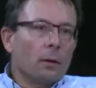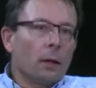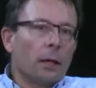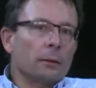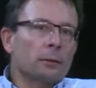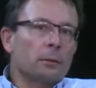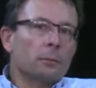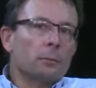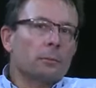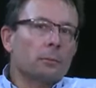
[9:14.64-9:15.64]
And
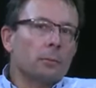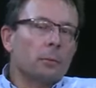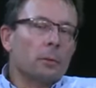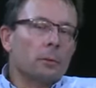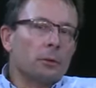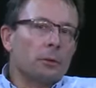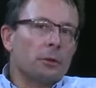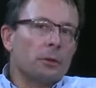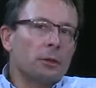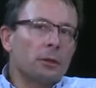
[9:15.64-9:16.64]
do you
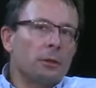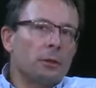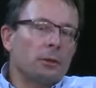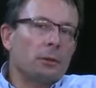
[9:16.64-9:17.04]
see,